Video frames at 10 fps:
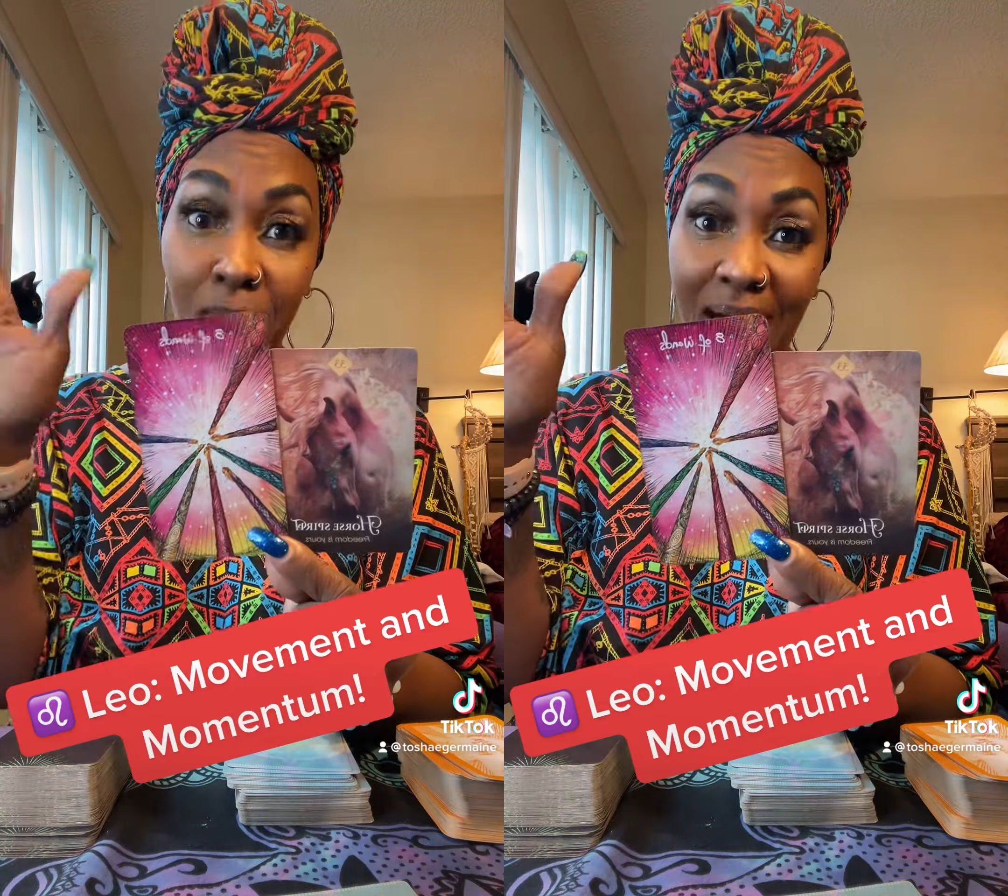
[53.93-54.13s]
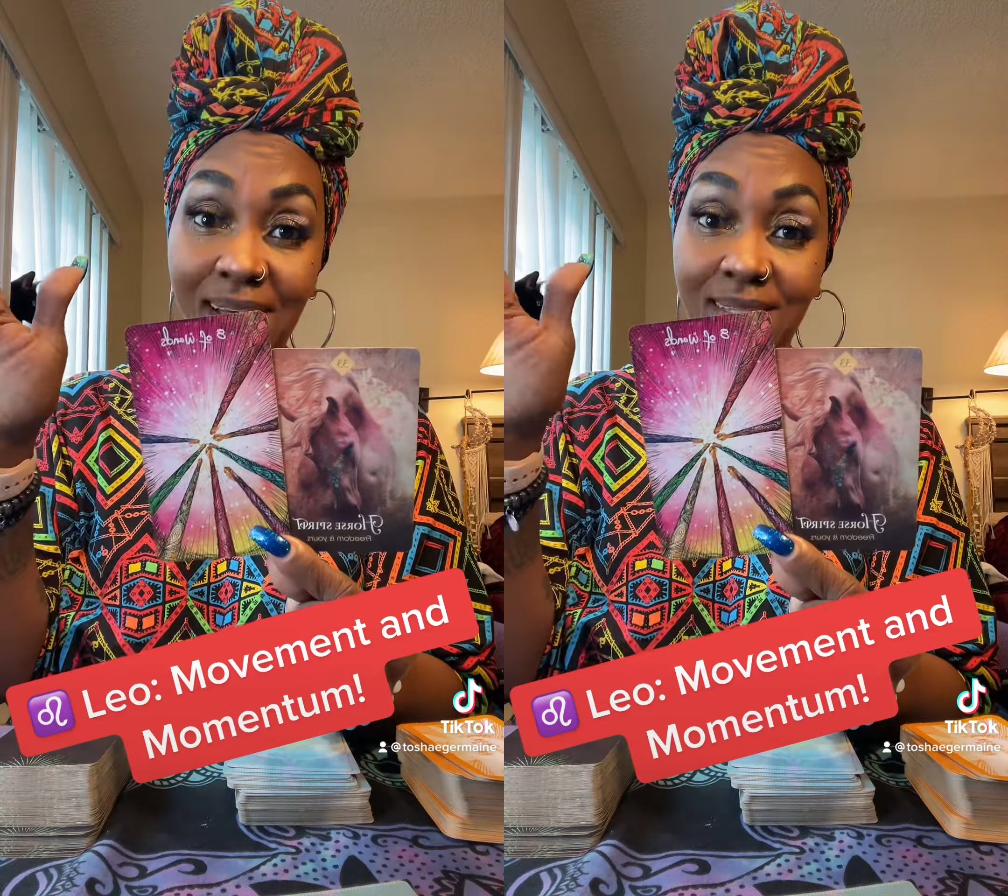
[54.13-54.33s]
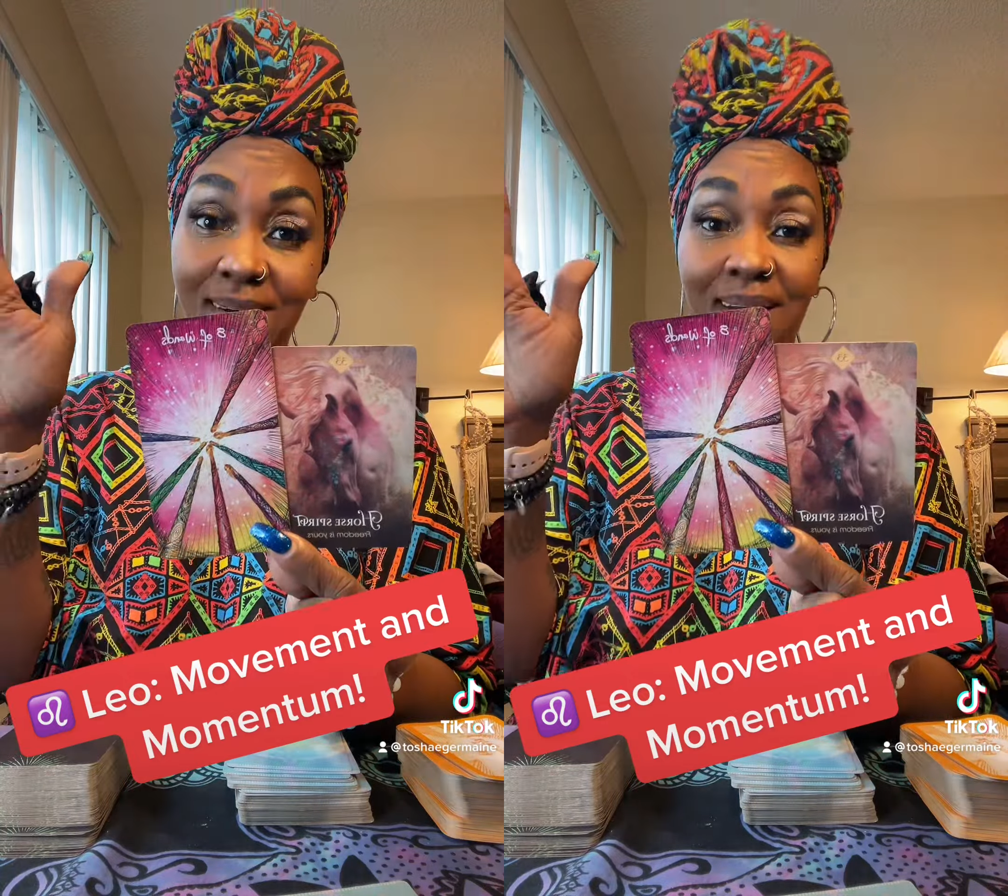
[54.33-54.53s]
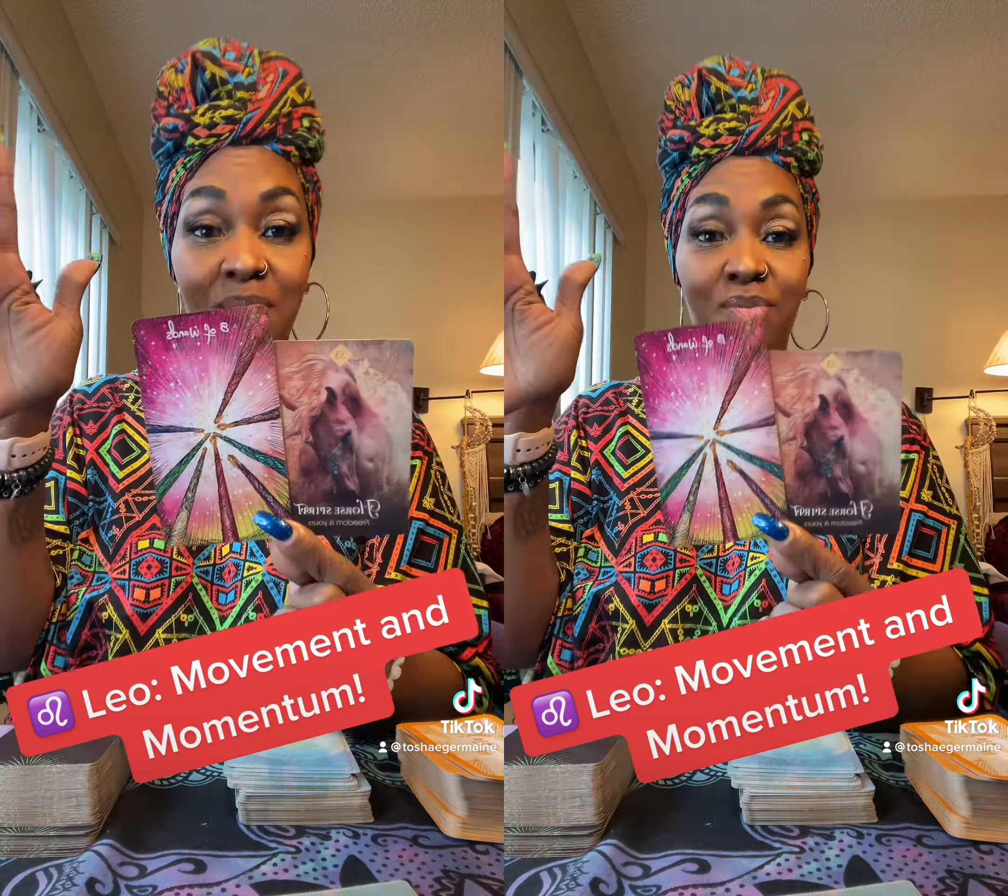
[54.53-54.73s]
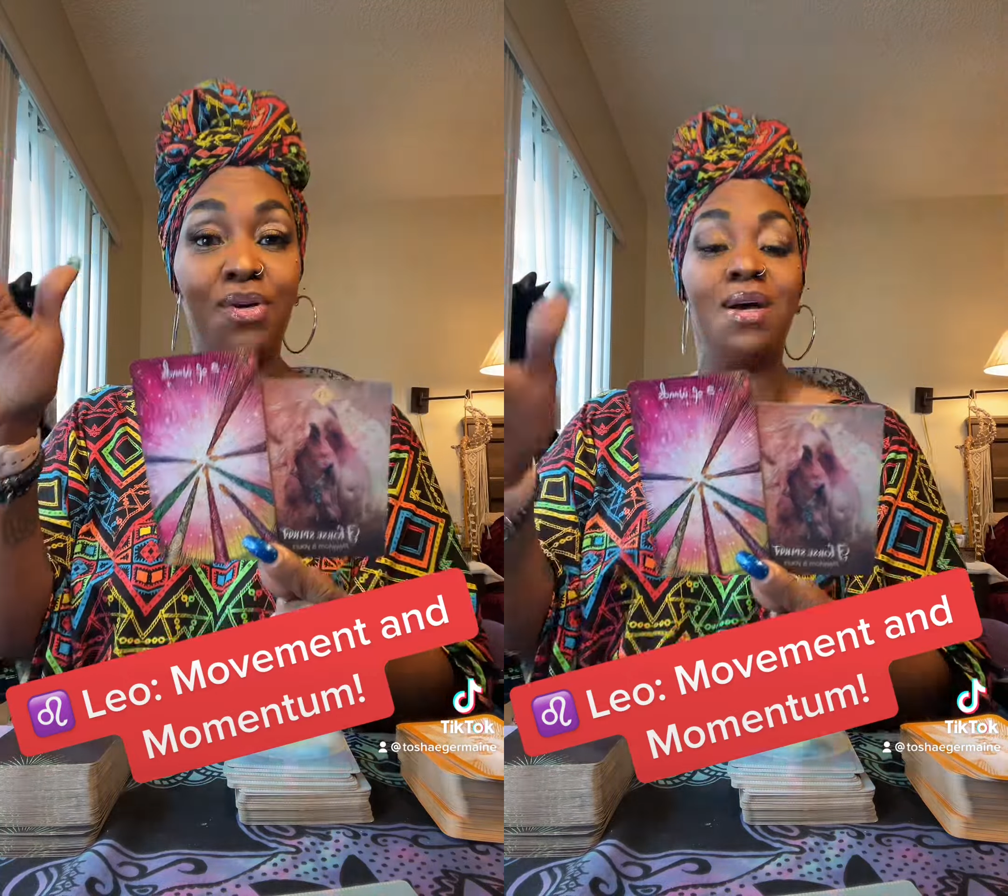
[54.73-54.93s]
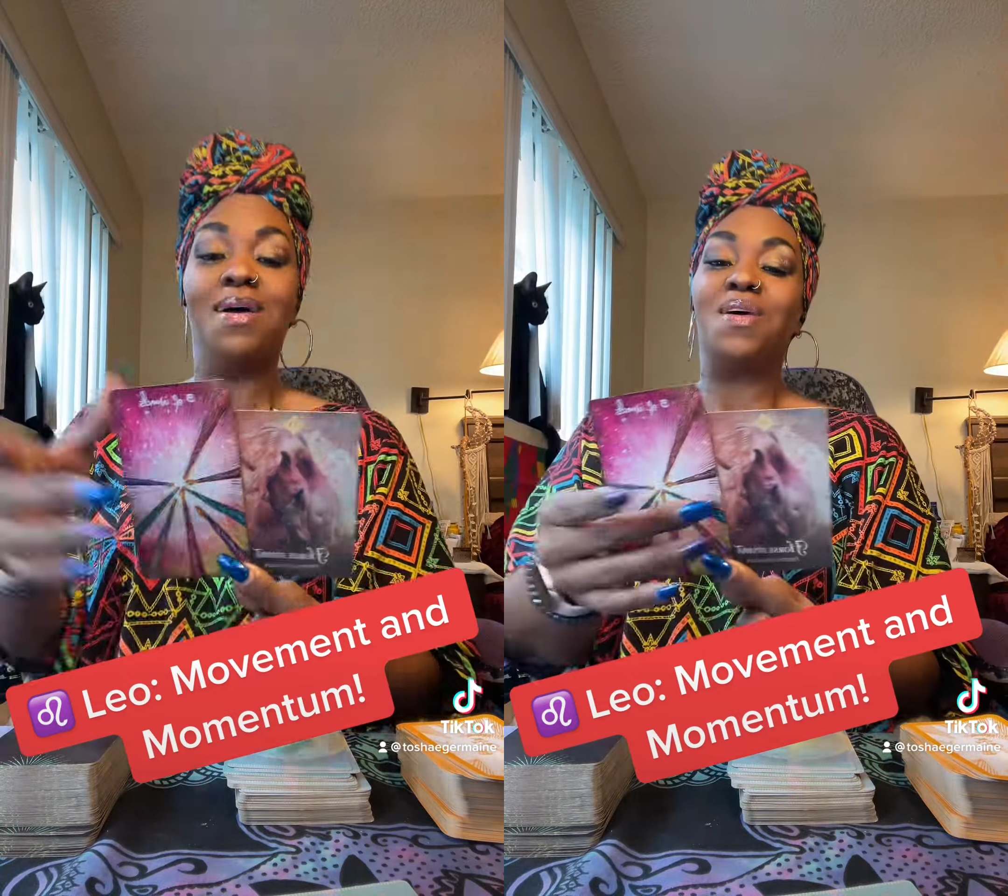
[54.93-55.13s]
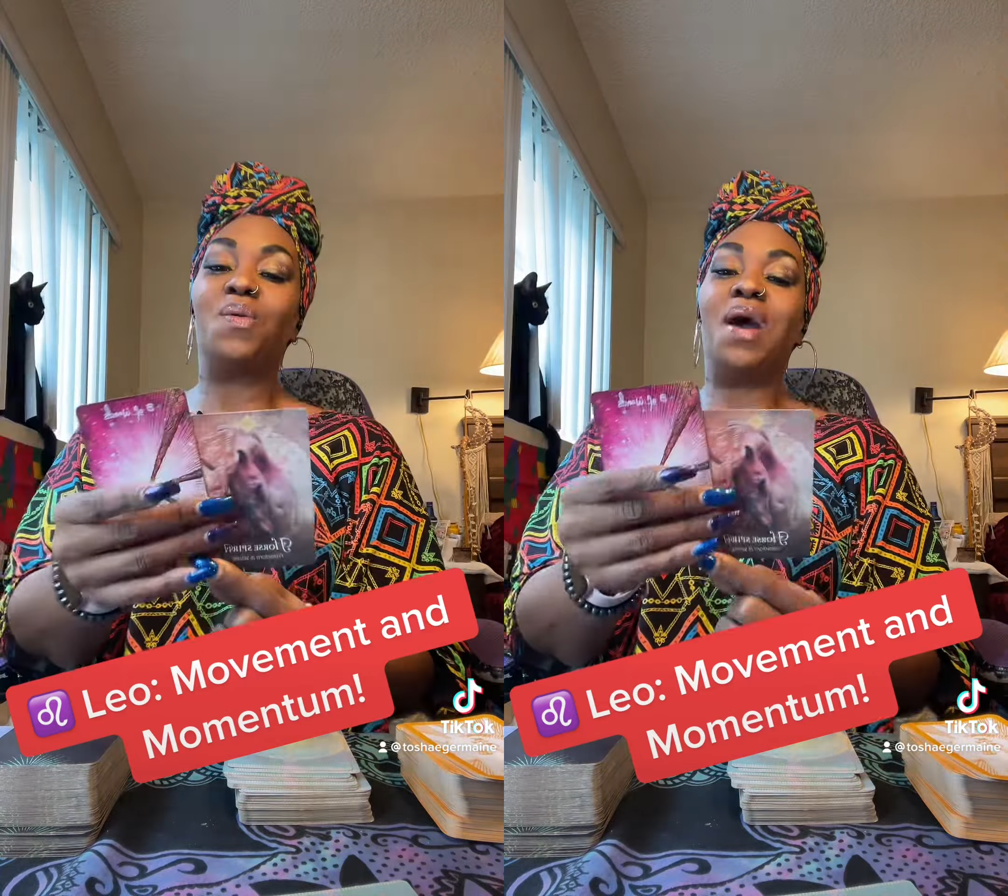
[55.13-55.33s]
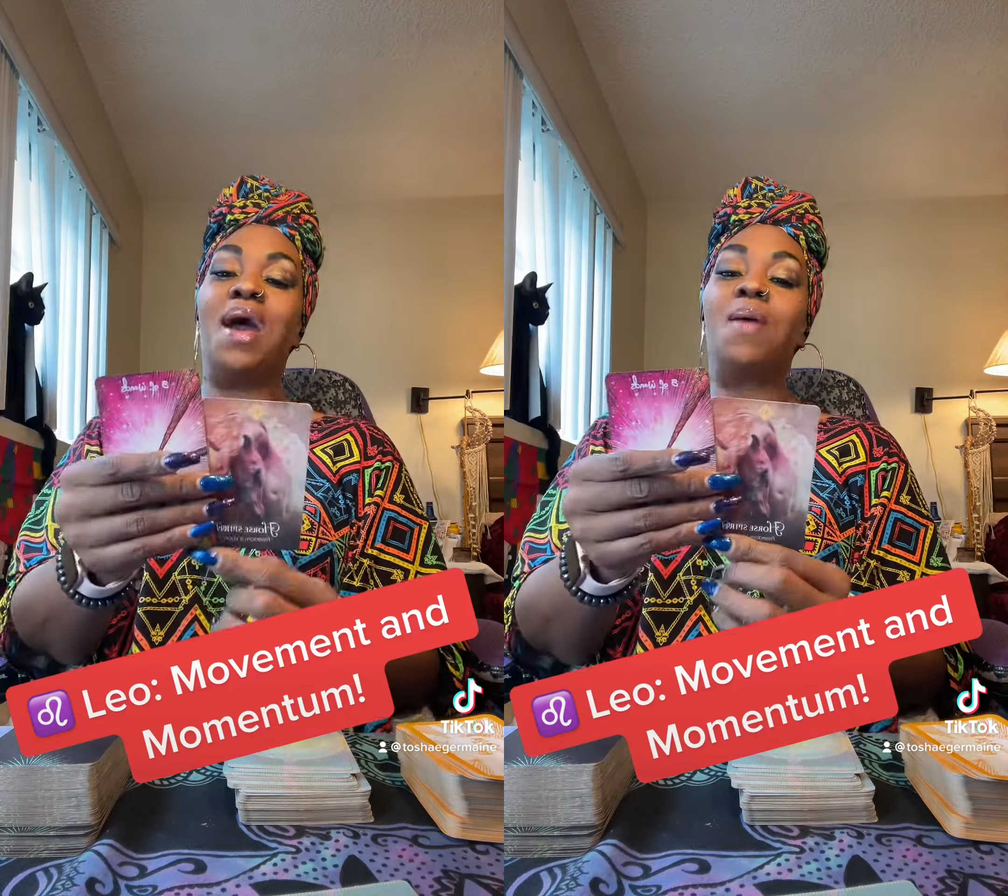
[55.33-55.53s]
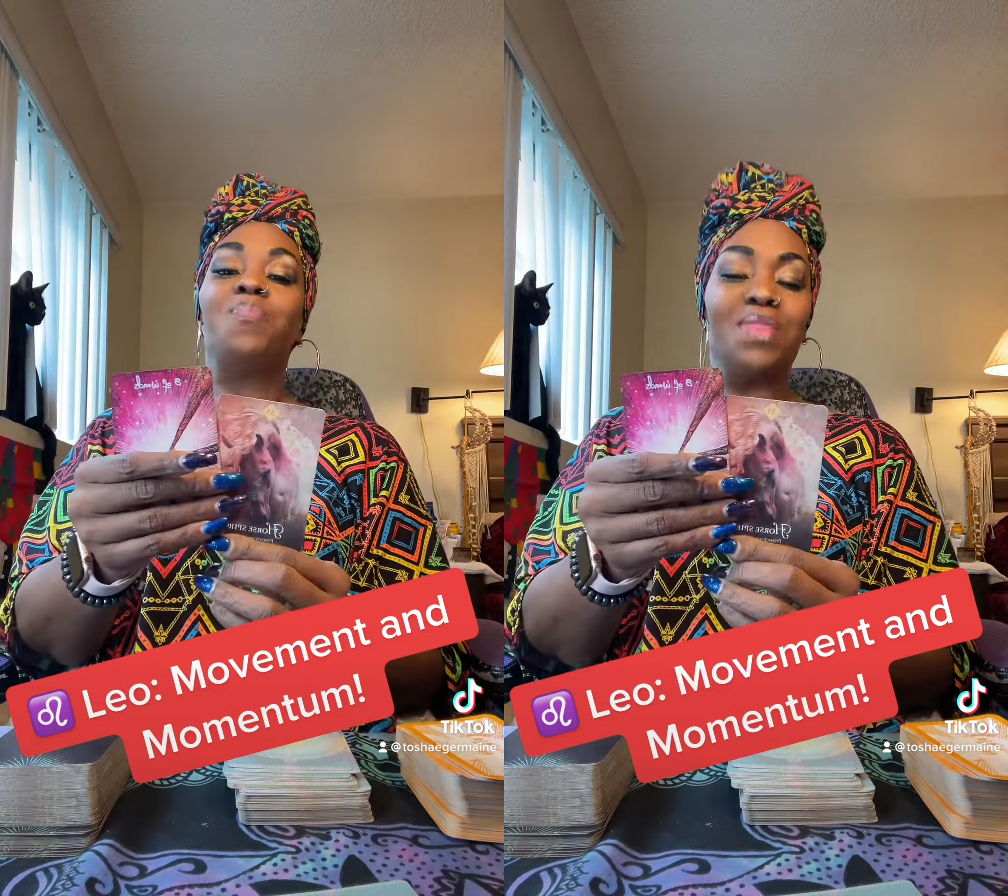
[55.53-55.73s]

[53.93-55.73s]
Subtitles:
master number, okay?